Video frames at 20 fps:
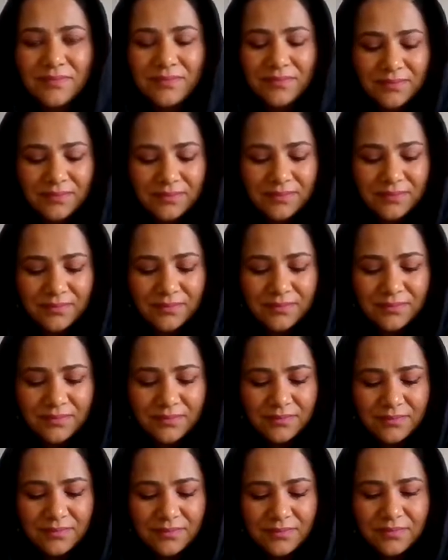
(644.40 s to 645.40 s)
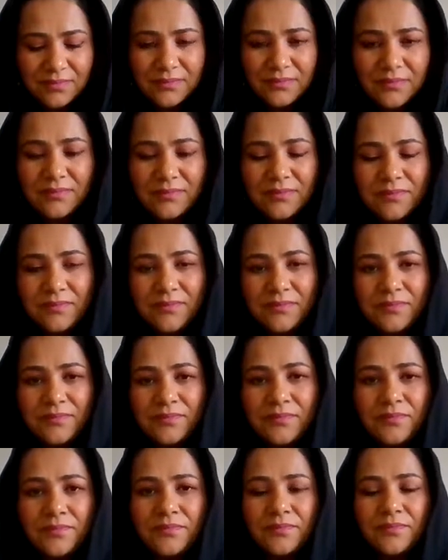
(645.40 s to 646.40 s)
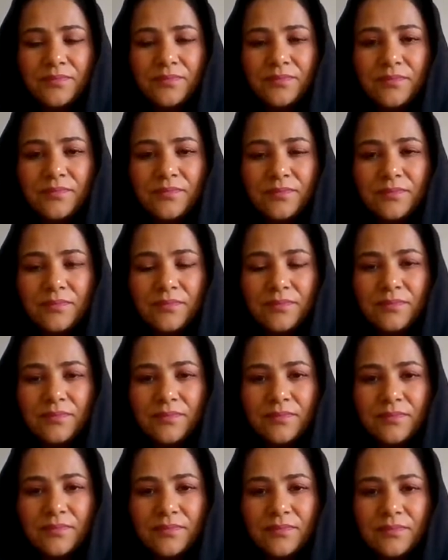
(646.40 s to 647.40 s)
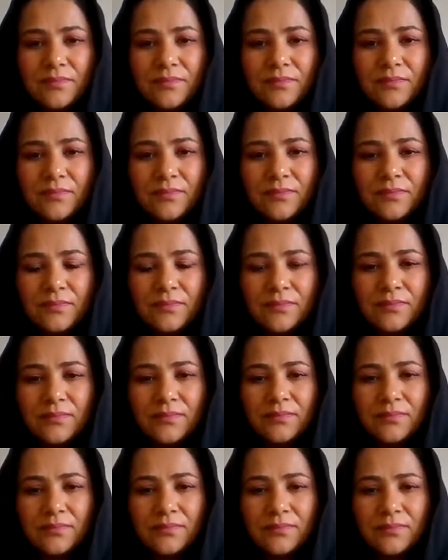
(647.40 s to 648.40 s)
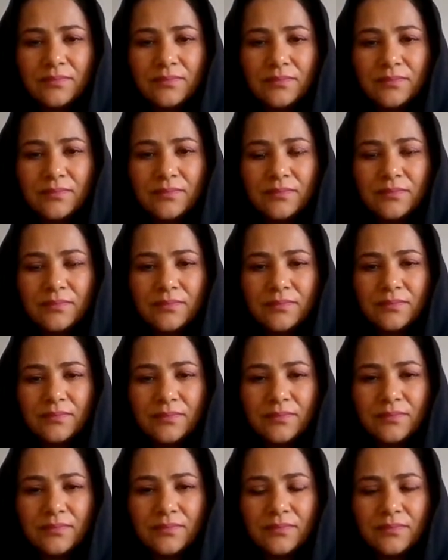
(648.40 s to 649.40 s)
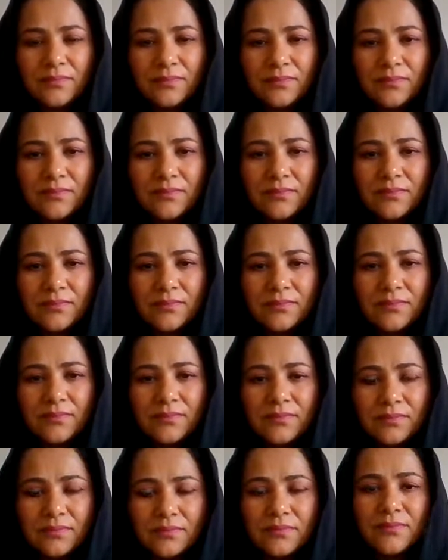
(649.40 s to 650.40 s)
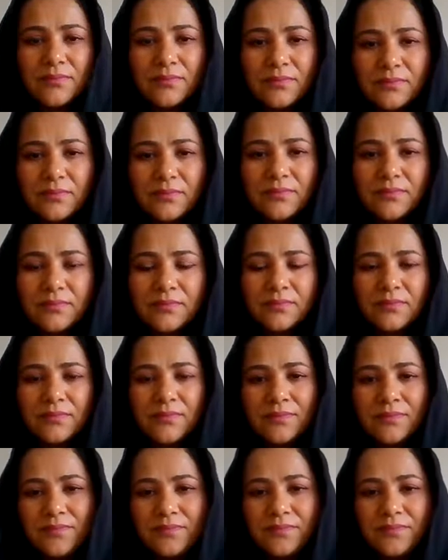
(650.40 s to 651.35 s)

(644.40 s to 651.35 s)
(not speaking)